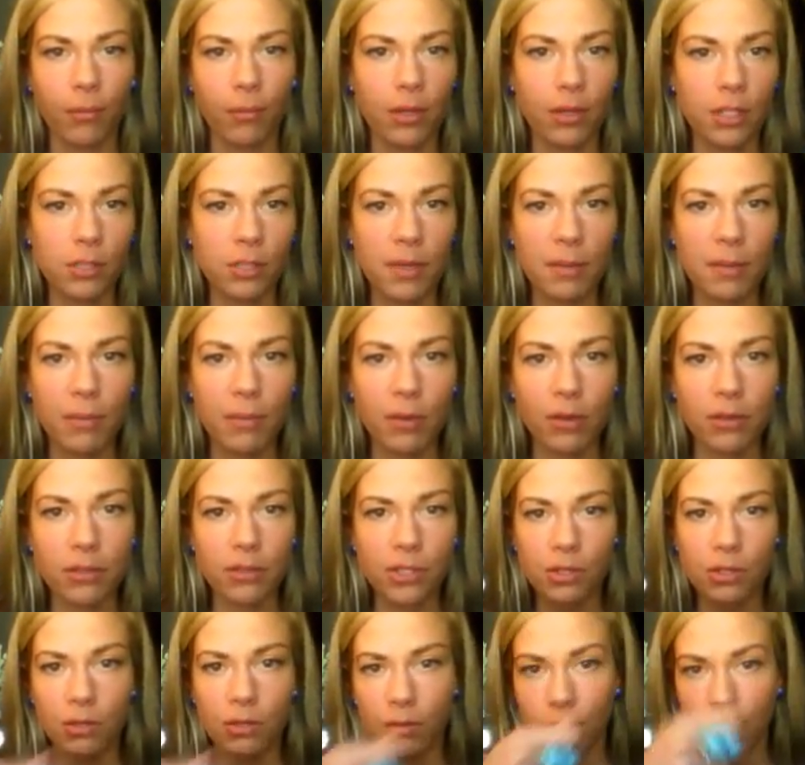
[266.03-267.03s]
Most people
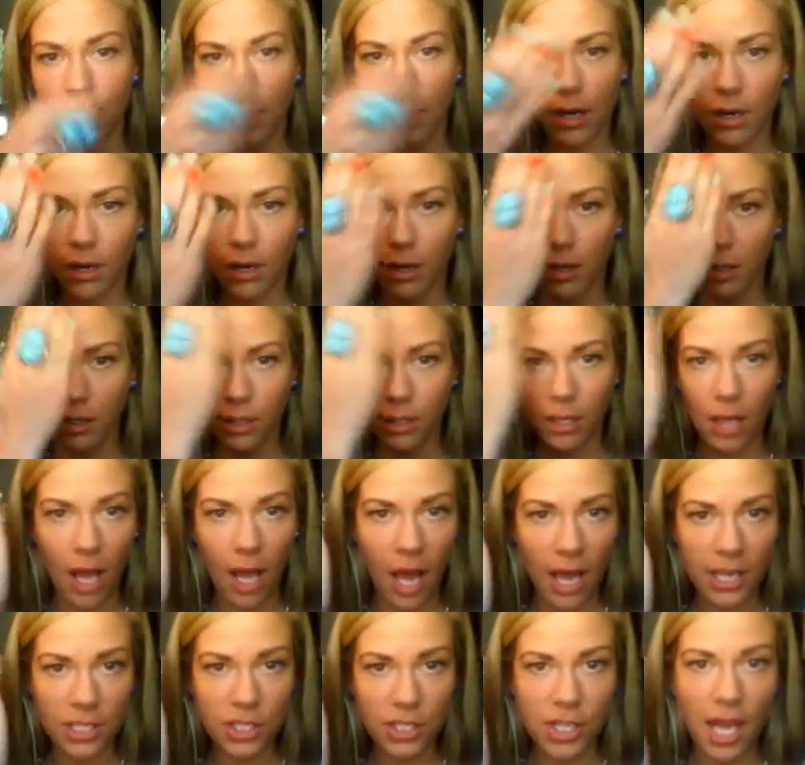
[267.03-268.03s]
do their
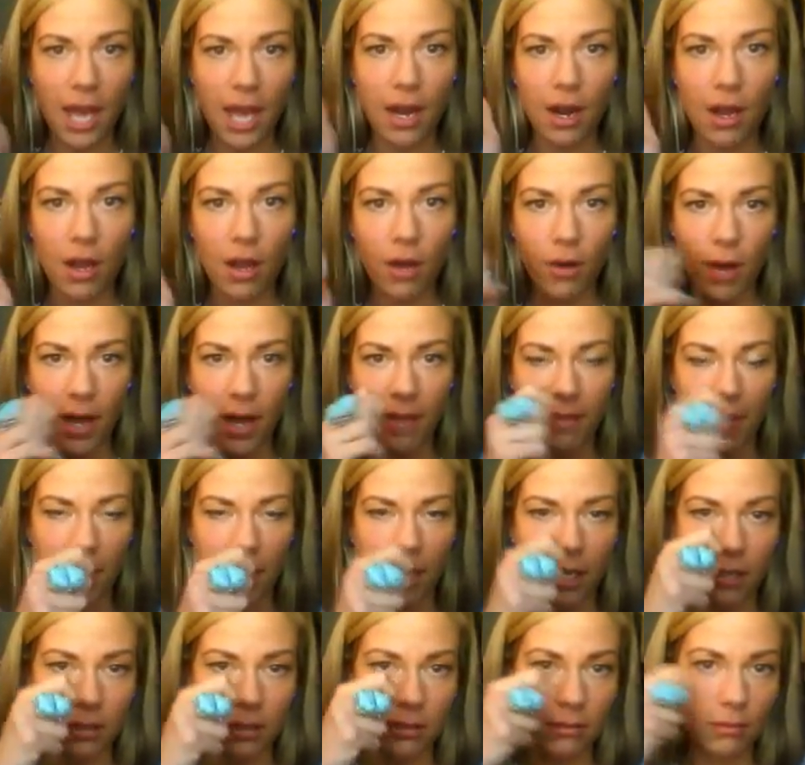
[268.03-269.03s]
eyeshadow and
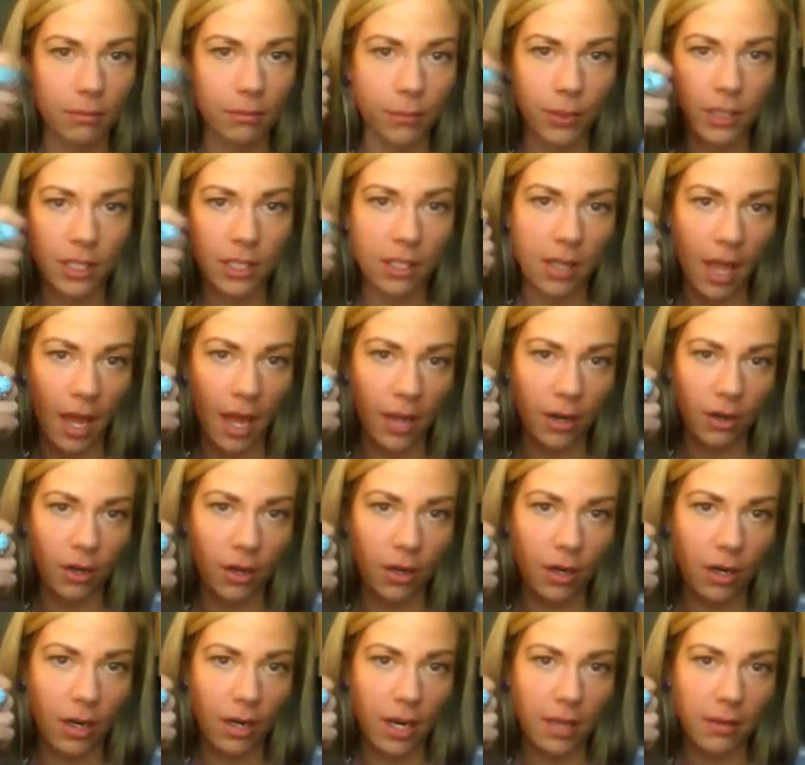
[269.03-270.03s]
then put the
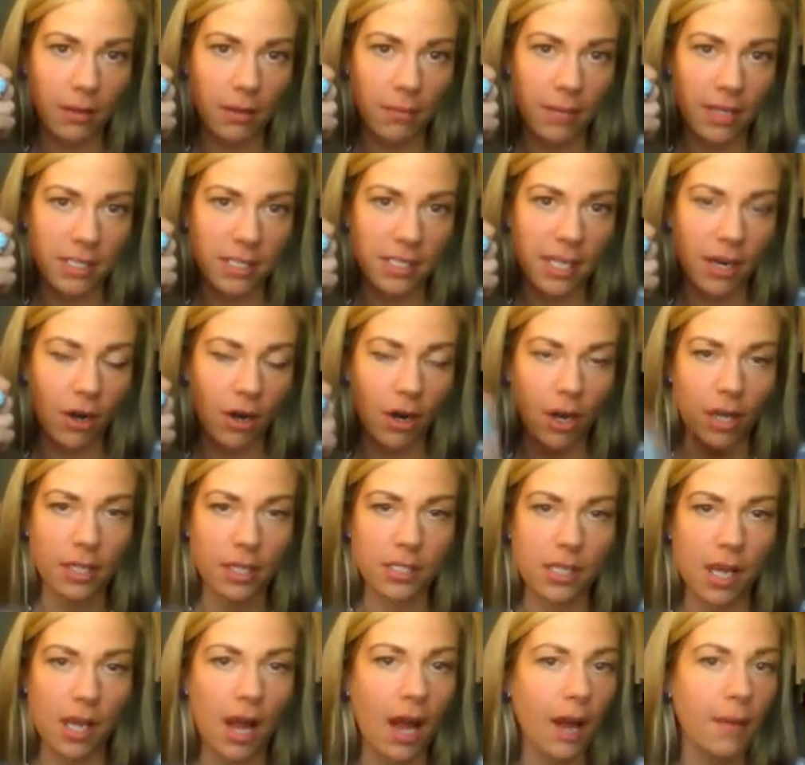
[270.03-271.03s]
liner and the mascara
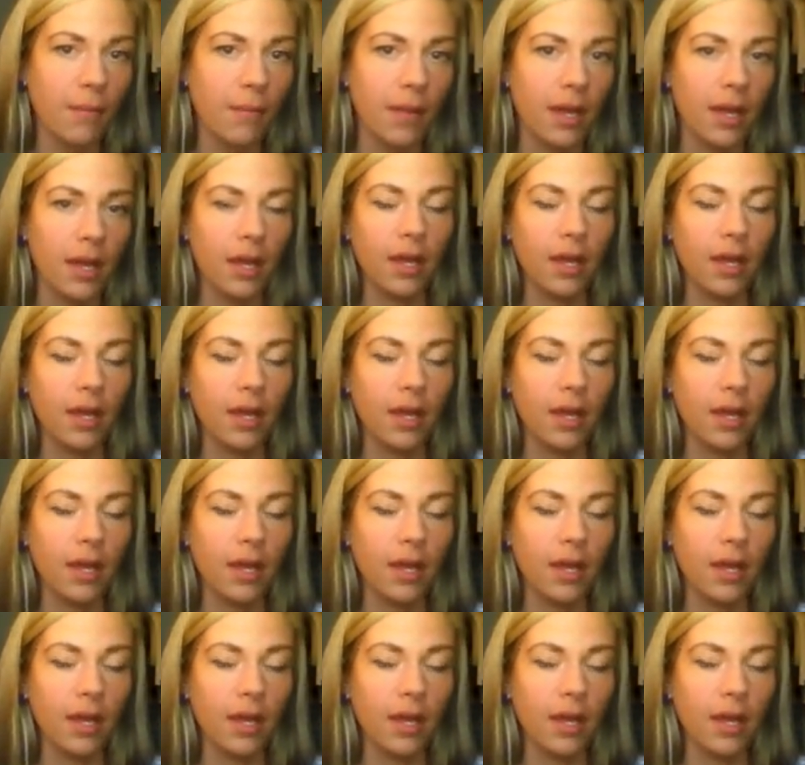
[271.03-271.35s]
on top.